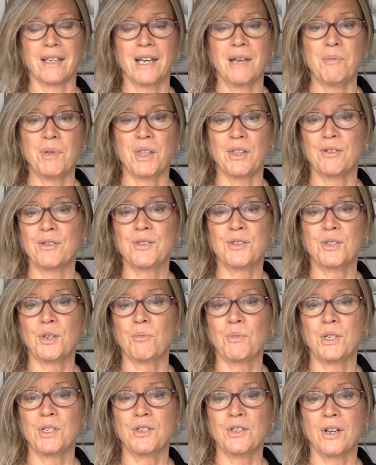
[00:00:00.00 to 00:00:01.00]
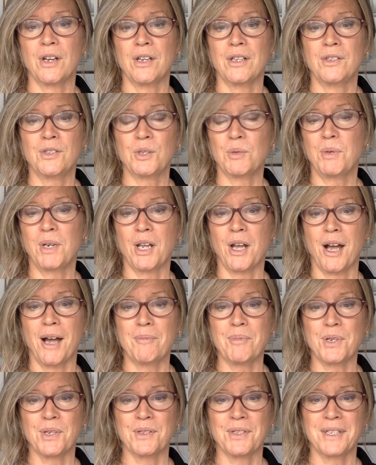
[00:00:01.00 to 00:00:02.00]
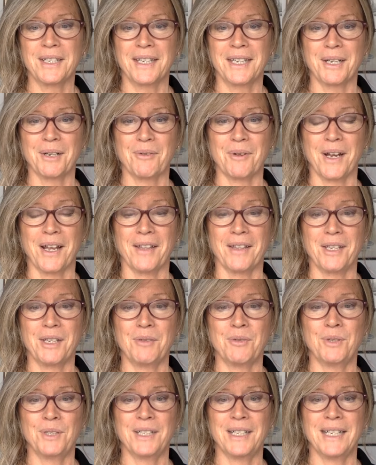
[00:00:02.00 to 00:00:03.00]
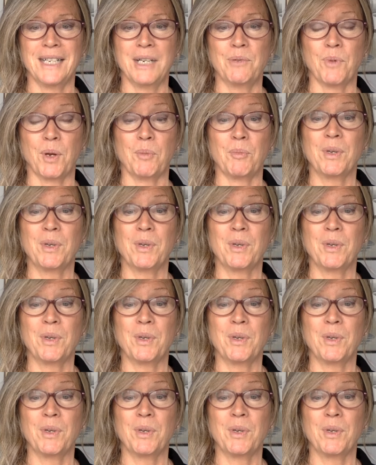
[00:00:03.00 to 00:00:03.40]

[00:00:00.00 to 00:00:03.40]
I mean, there's so many options to get around that you wouldn't need one.